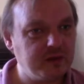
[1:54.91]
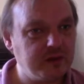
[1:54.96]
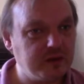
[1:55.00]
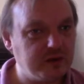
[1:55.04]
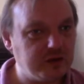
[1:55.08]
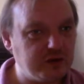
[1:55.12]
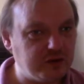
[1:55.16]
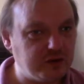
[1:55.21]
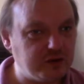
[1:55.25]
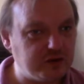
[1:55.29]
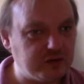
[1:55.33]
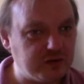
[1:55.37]

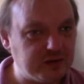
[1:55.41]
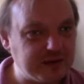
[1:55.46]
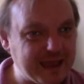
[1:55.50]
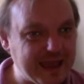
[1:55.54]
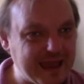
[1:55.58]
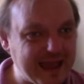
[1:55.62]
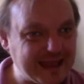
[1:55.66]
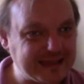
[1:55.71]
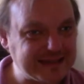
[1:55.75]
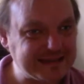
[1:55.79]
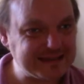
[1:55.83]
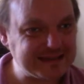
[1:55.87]
you do get
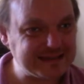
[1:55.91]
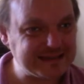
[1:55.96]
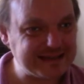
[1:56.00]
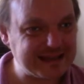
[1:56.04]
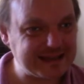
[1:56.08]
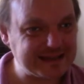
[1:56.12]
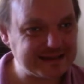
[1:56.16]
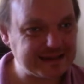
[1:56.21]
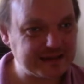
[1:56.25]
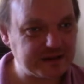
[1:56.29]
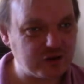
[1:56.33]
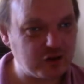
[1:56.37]

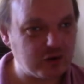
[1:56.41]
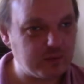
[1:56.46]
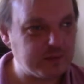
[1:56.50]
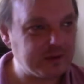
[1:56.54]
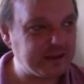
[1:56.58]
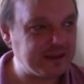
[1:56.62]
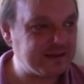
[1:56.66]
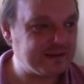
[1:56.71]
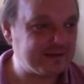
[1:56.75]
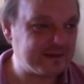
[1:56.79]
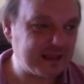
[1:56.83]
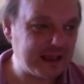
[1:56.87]
anti-static
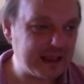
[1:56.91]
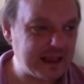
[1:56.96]
copies,